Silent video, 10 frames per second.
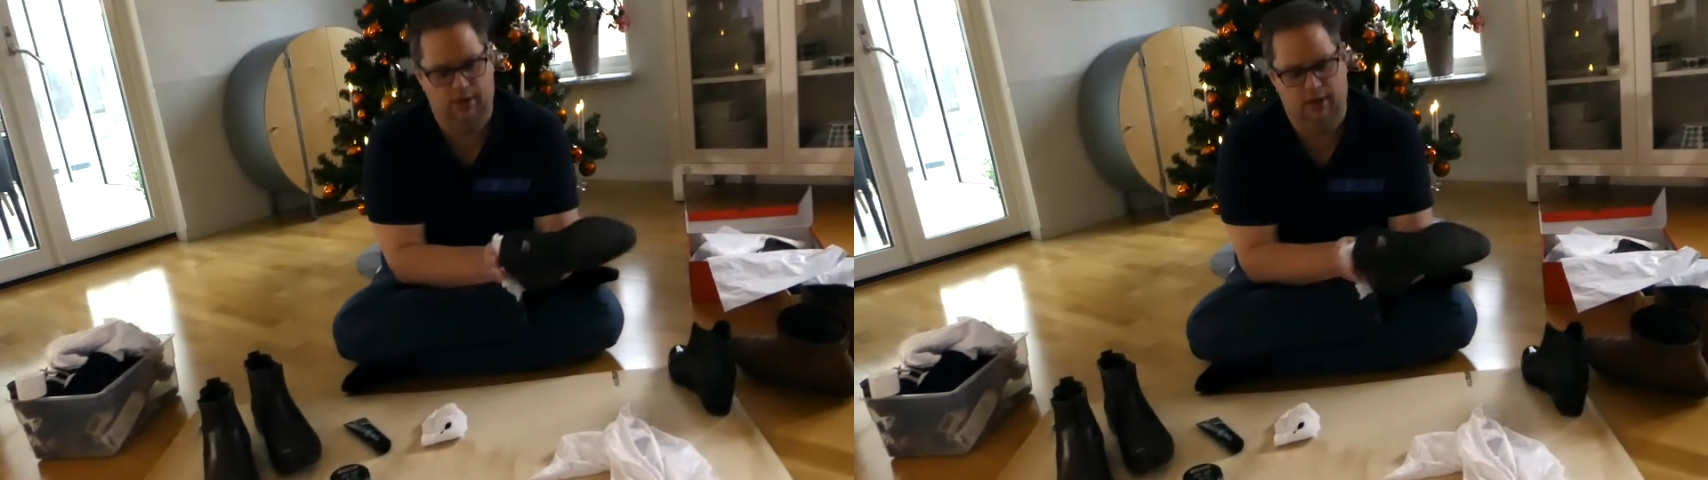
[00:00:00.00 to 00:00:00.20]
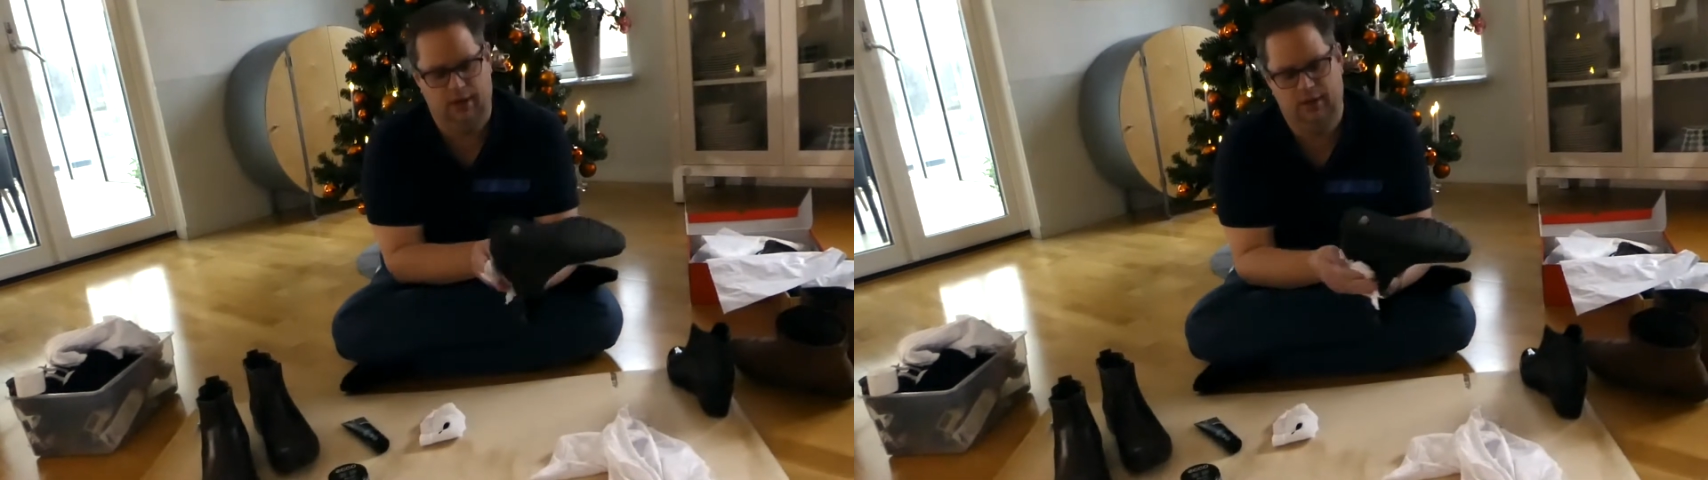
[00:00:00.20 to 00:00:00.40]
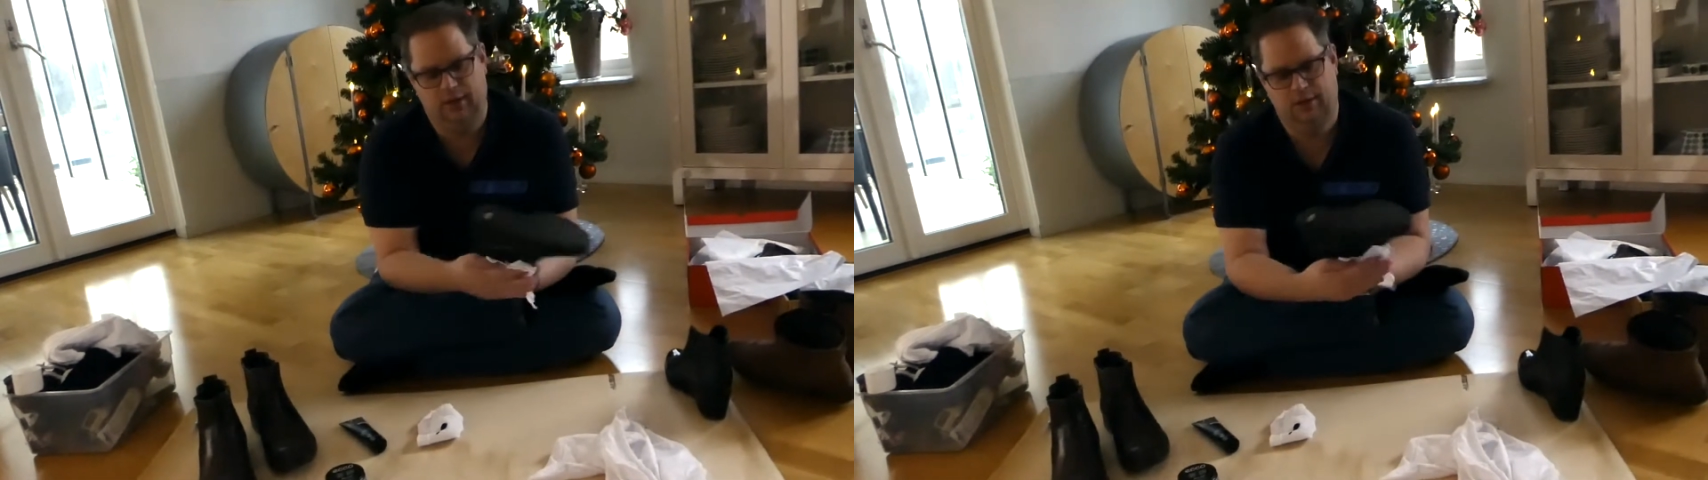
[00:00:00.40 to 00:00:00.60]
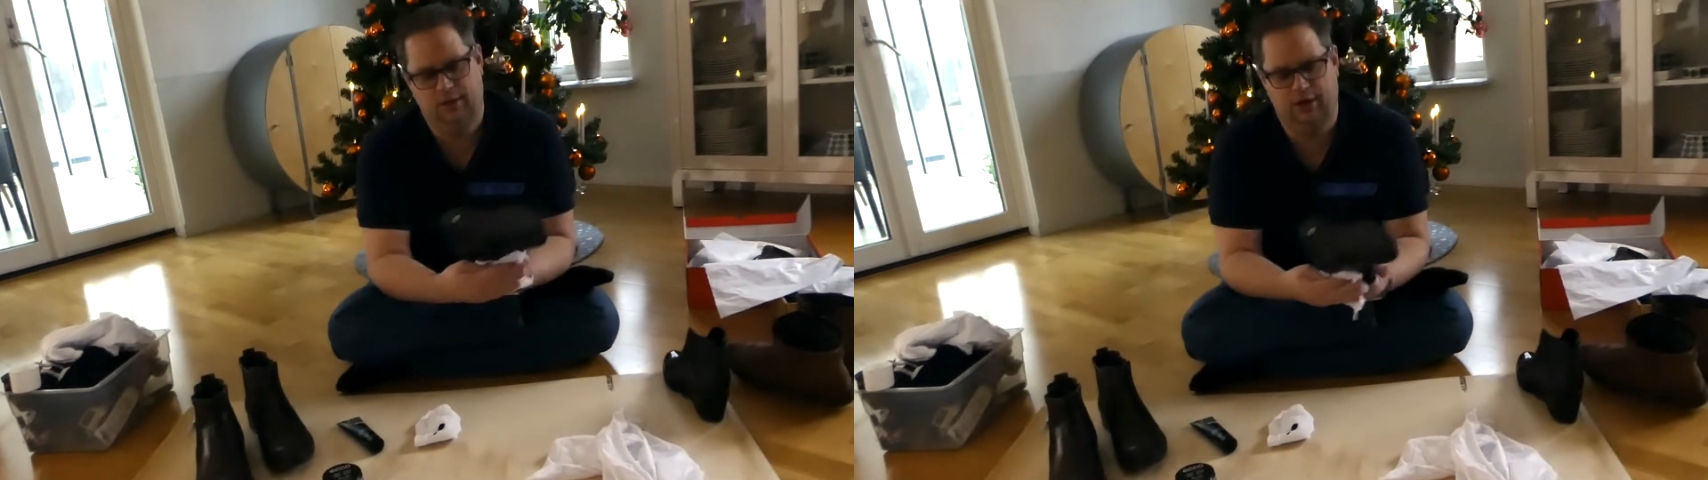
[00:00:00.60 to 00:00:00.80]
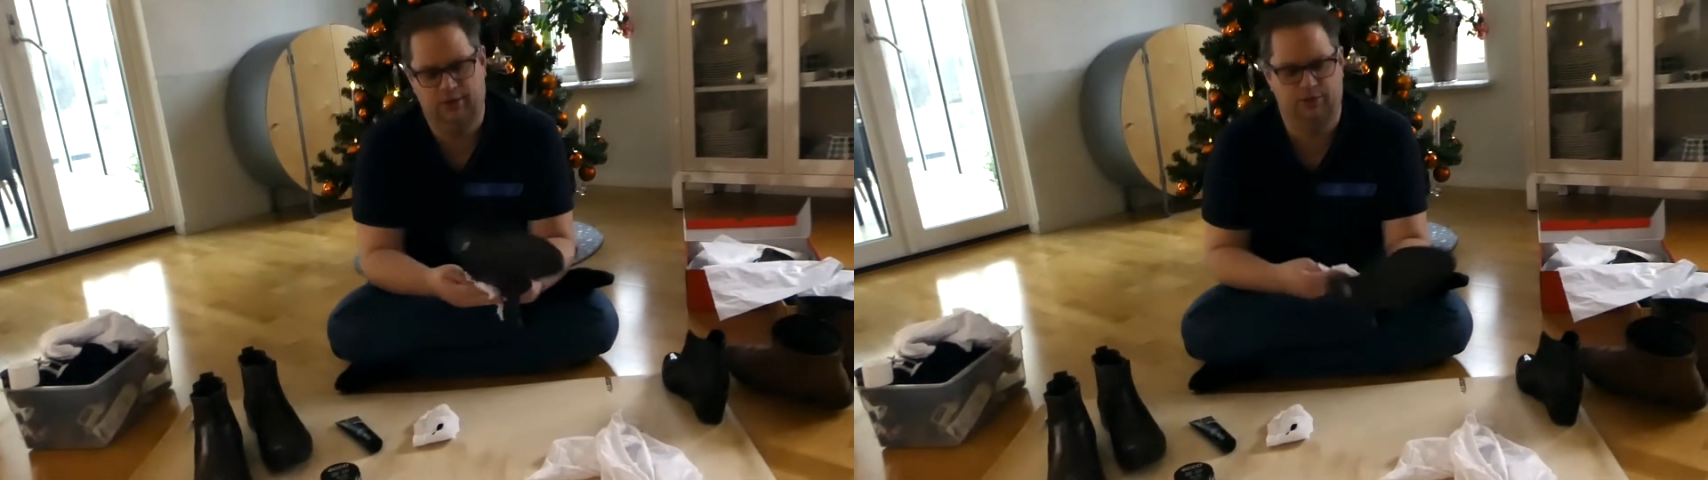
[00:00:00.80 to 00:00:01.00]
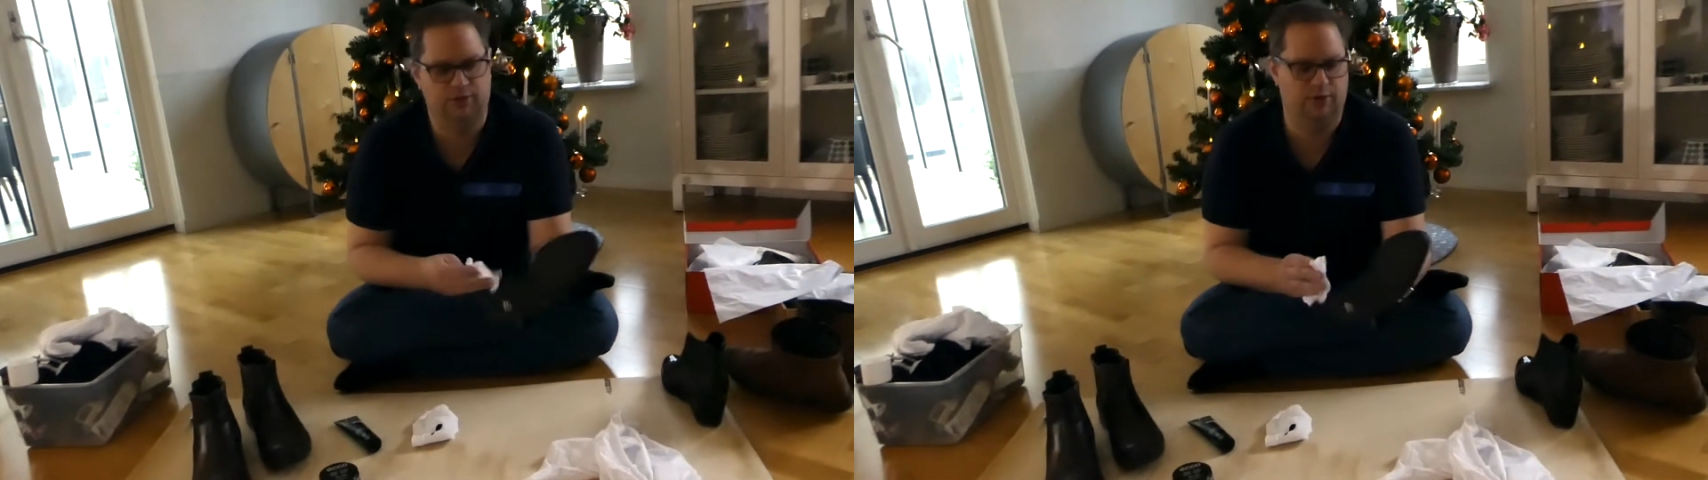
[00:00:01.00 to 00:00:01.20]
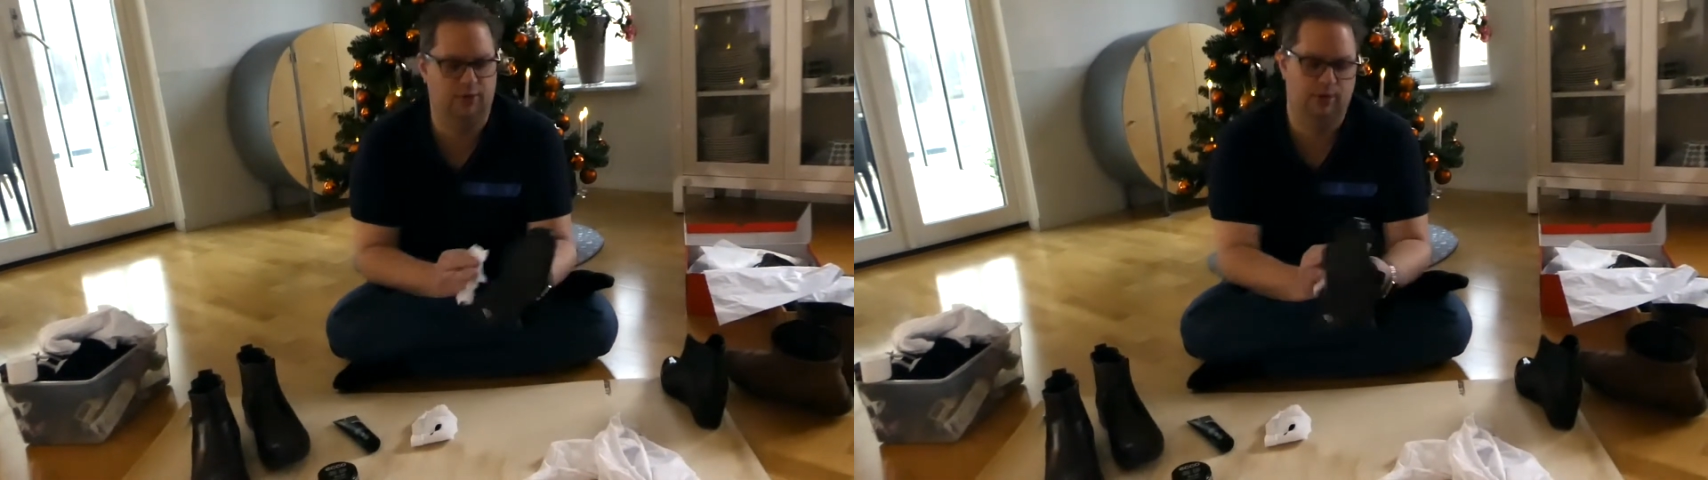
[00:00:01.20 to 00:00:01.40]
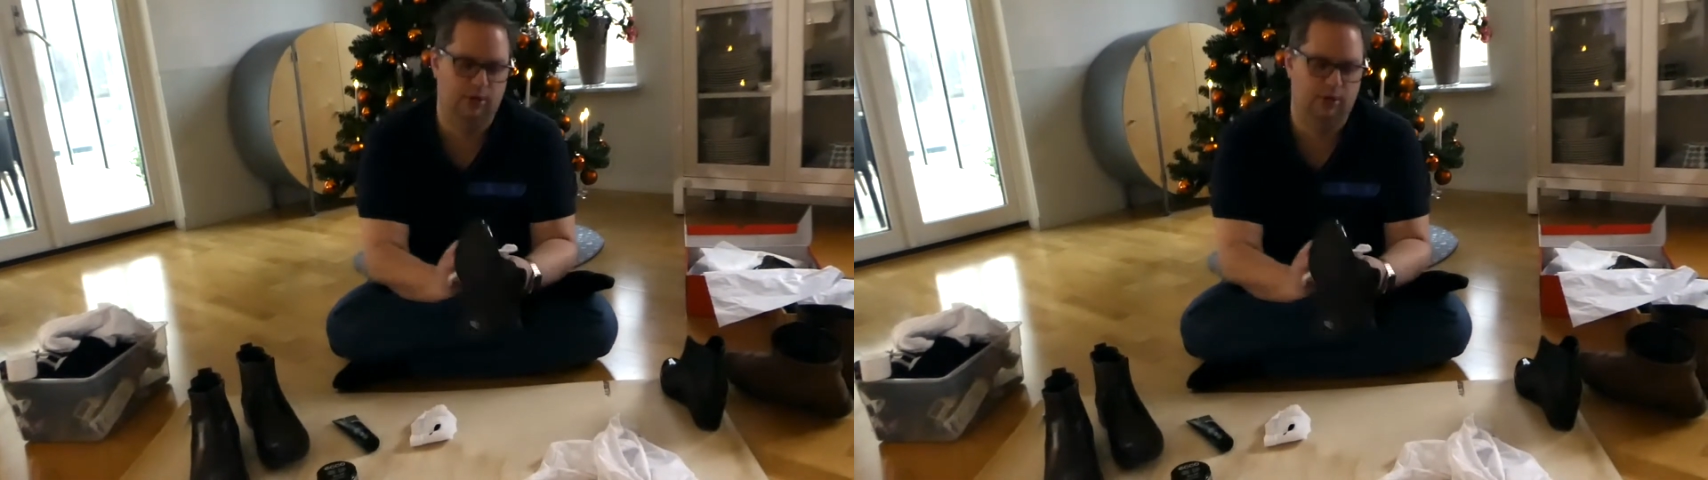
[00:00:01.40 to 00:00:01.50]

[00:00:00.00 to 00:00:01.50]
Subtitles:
any dust,